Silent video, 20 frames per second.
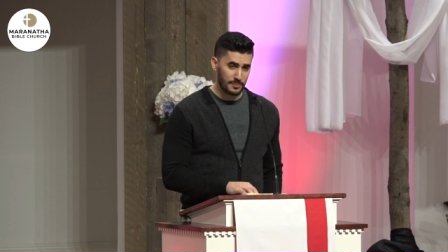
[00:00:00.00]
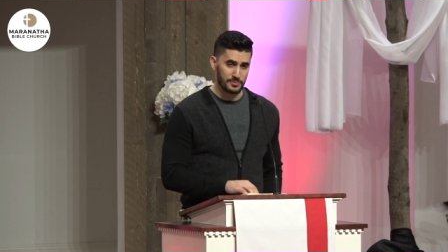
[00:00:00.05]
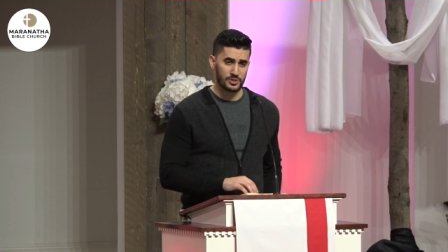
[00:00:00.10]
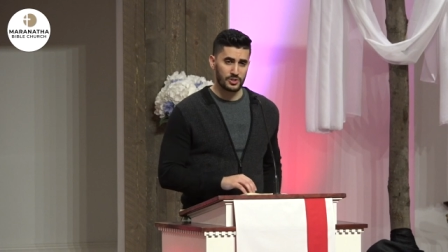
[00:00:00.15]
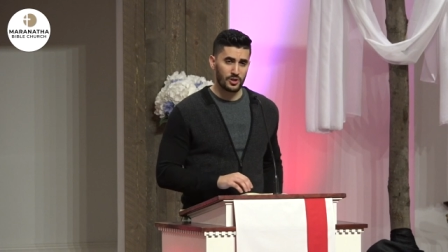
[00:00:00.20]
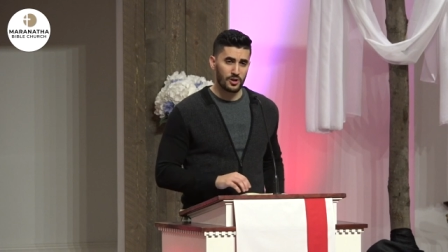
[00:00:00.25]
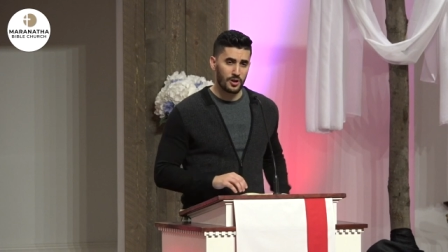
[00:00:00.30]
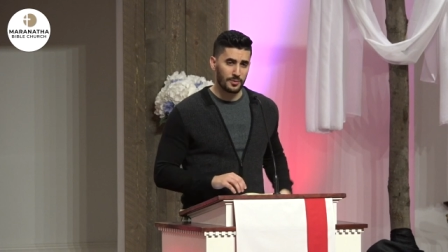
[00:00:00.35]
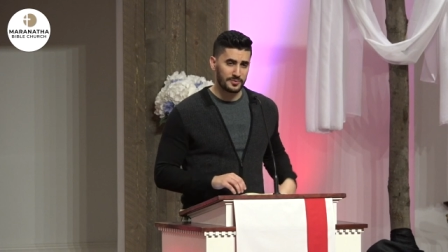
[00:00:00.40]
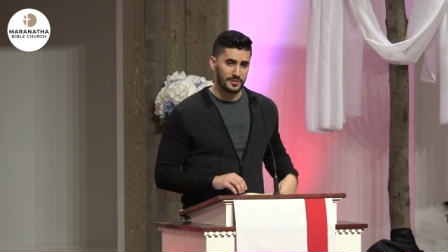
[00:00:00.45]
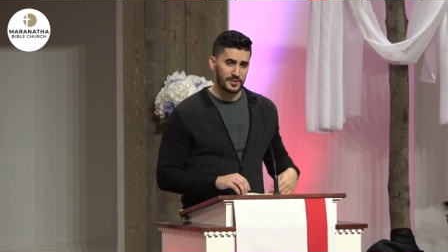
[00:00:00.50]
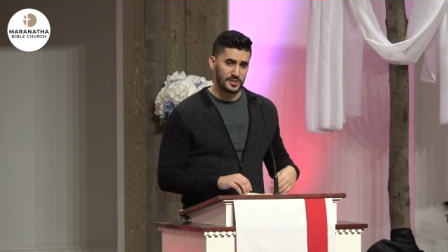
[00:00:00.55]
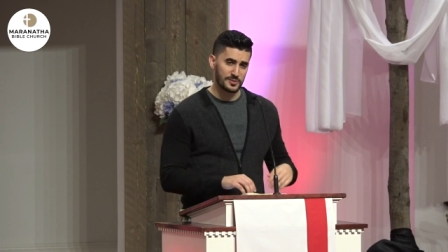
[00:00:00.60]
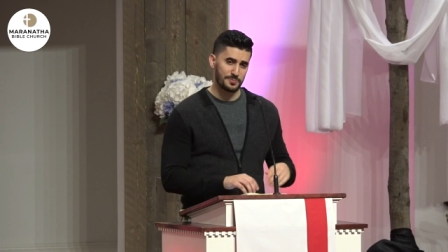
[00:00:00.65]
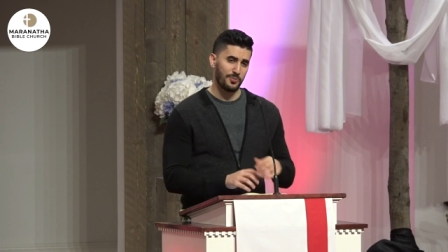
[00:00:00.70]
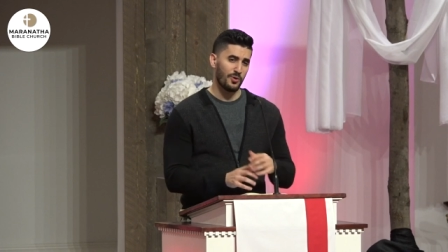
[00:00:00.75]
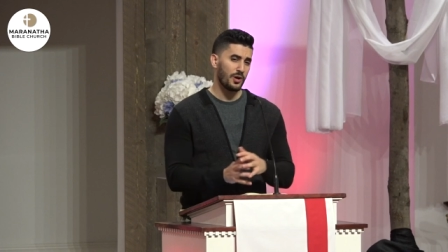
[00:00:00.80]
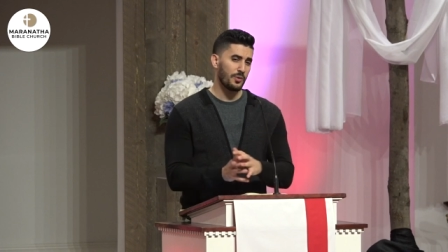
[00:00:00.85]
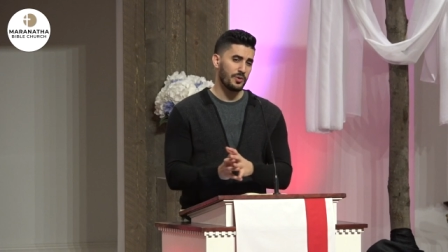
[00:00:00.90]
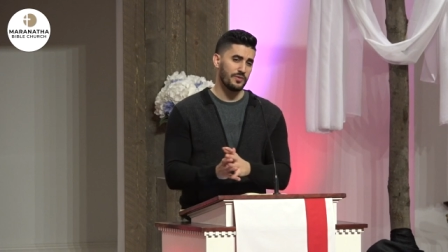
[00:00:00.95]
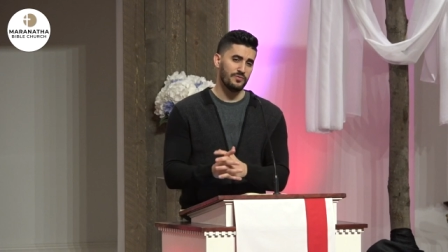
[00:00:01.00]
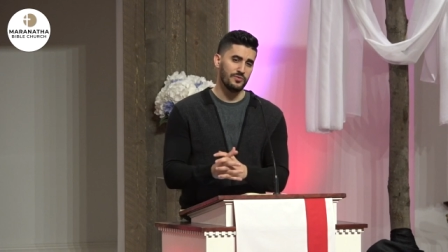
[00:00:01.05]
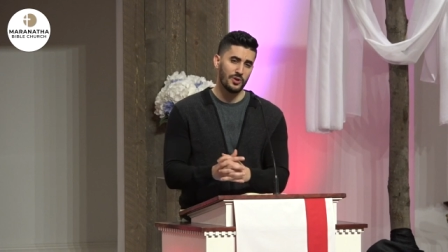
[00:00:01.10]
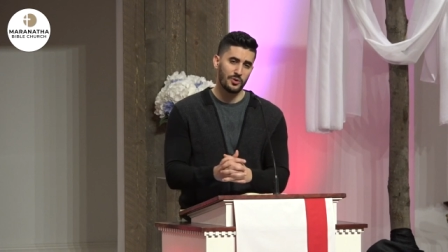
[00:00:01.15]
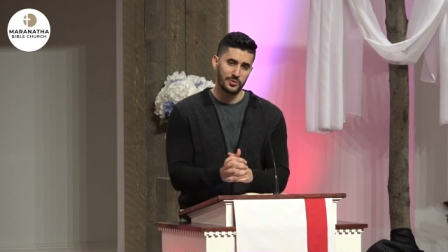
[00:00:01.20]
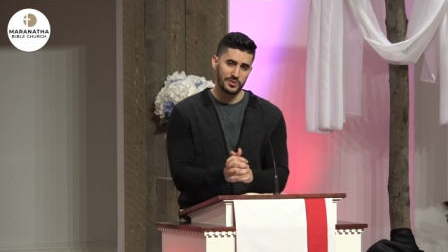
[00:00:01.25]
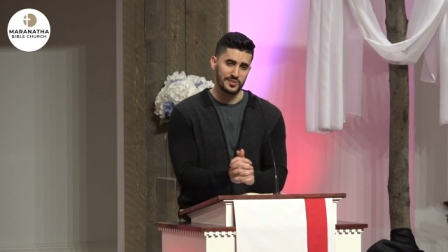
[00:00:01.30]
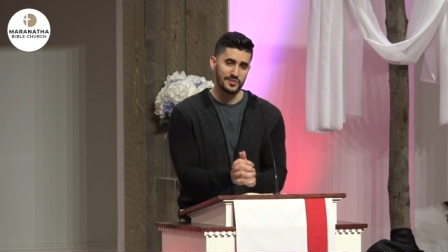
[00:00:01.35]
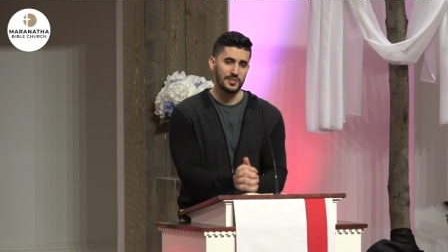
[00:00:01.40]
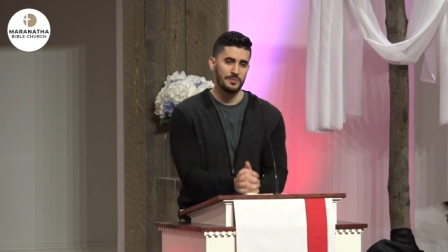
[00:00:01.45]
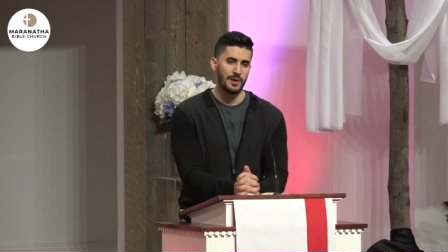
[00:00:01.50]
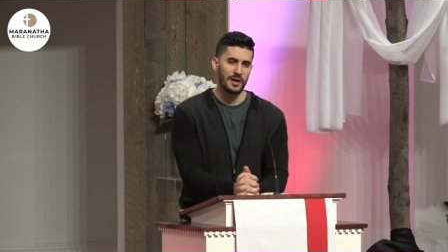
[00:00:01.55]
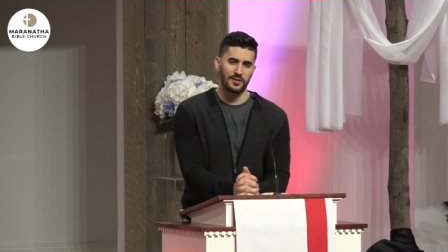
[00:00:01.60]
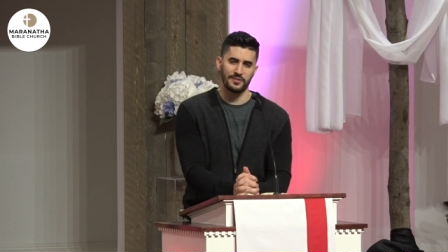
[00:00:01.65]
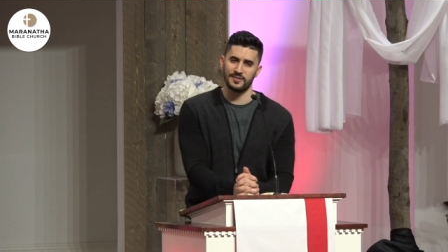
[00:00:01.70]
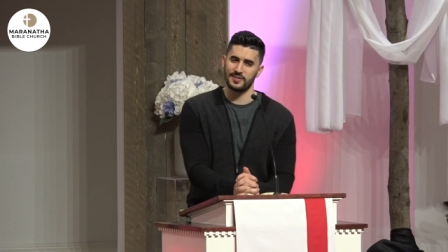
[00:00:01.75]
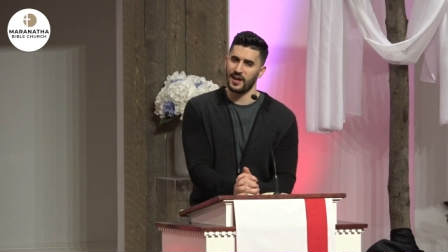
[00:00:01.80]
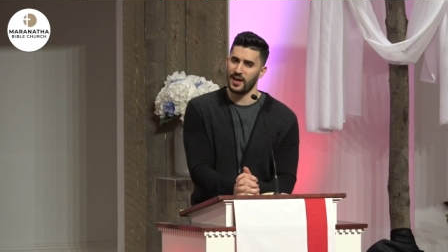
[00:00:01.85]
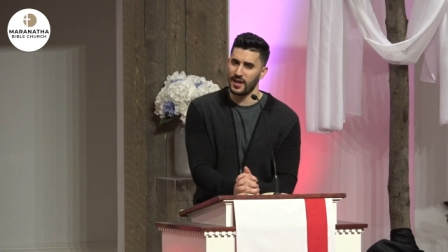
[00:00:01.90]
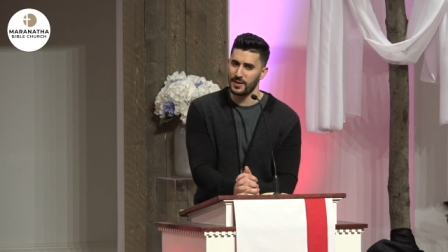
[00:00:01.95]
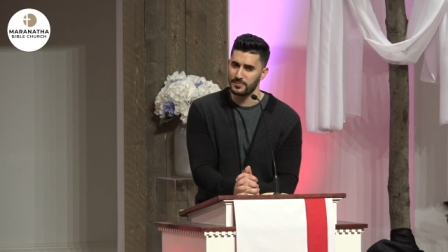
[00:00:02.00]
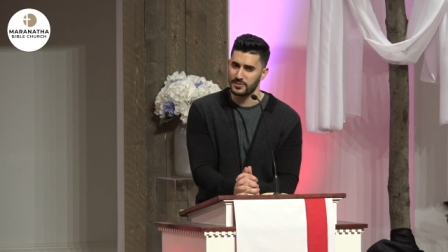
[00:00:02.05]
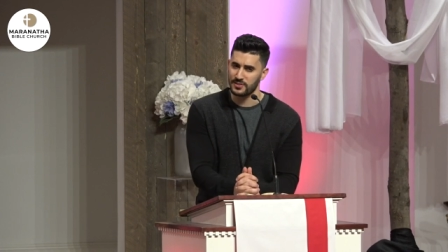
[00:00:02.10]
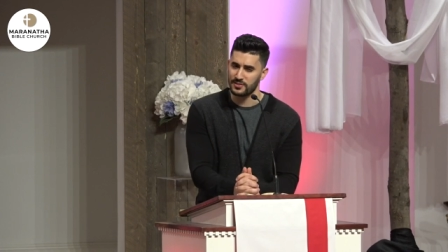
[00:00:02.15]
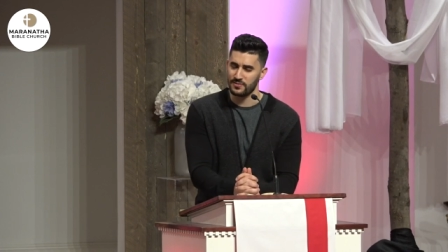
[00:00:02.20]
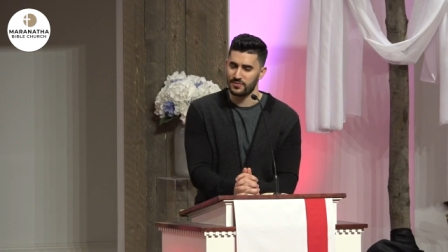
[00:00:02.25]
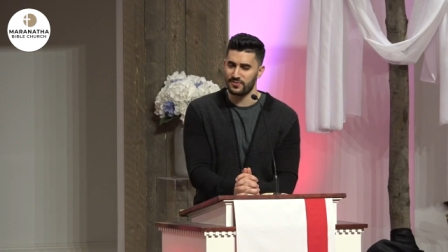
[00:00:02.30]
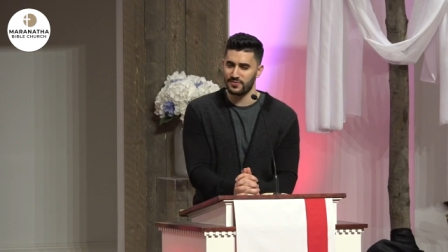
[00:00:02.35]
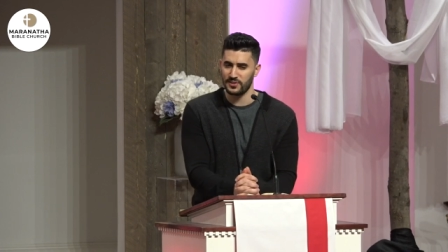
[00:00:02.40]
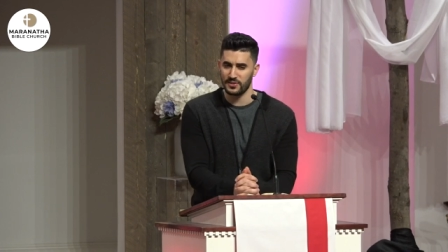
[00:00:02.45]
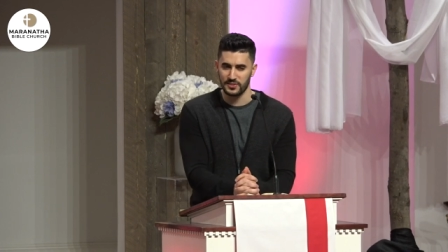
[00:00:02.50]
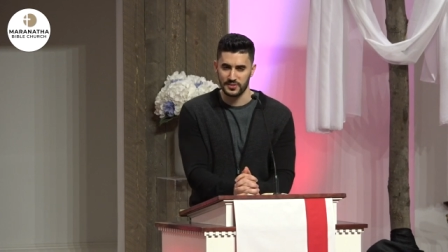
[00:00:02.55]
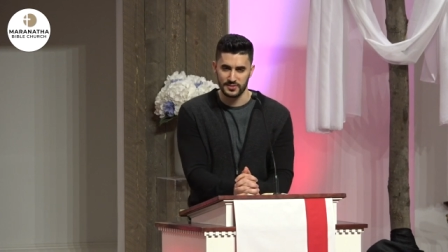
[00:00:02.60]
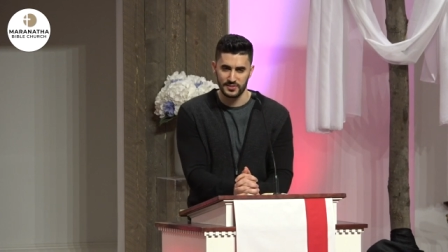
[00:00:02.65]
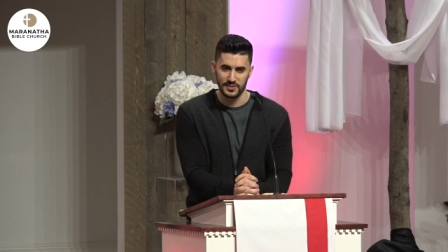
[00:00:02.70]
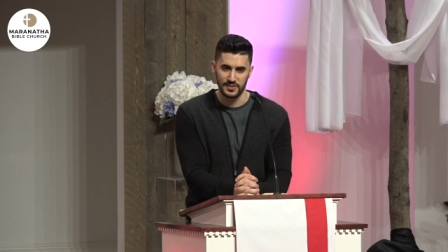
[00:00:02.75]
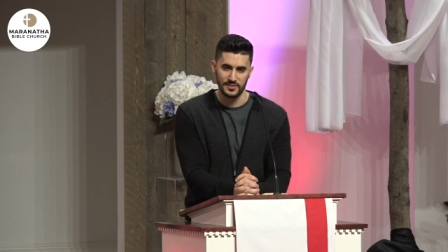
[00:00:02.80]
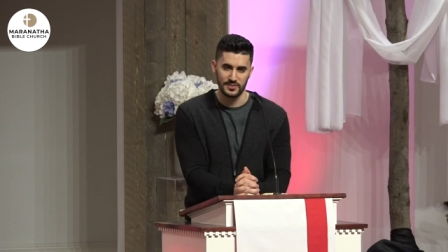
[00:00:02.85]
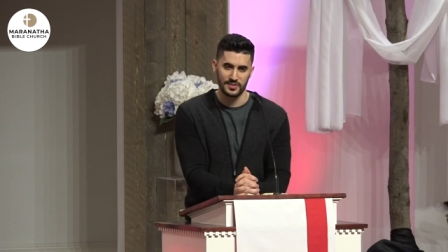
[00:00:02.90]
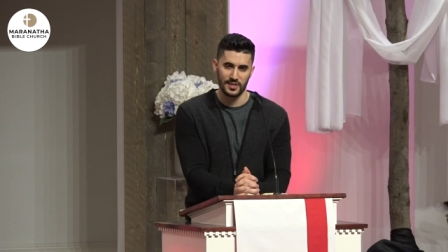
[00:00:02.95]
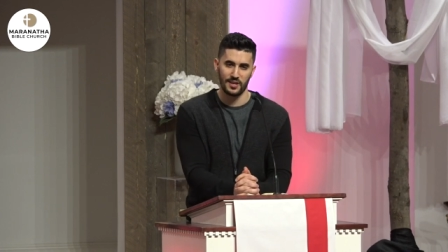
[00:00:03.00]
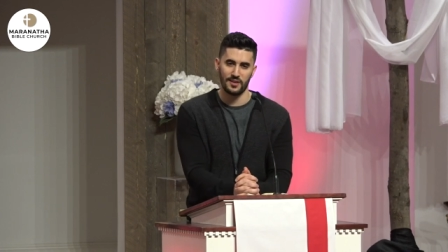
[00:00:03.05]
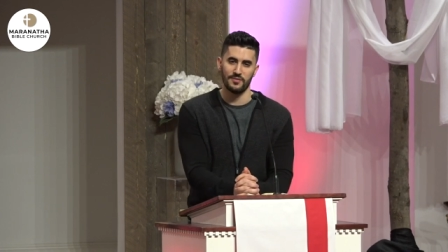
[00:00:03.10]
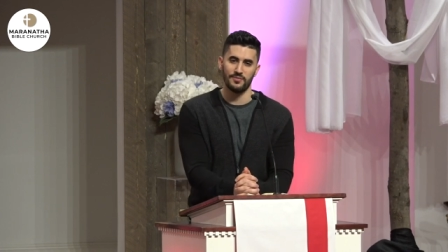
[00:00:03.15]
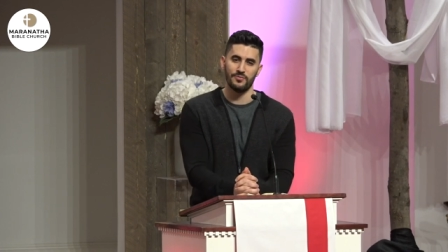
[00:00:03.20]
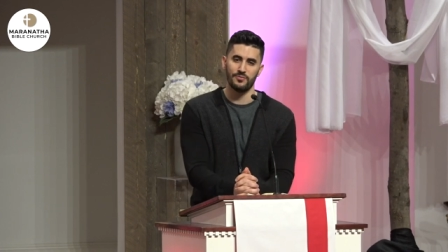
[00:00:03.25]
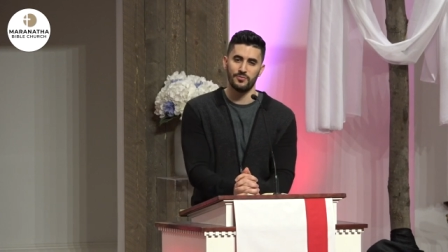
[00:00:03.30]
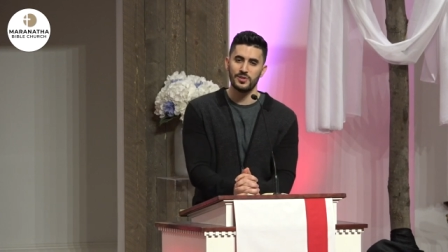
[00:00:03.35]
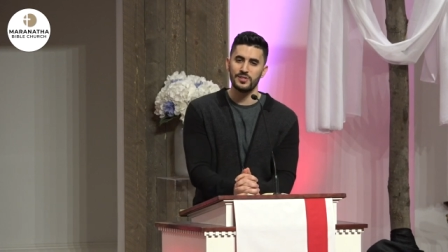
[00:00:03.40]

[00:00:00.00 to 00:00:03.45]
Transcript: I'm sure up to this point we've noticed the amount of times that the Philistines have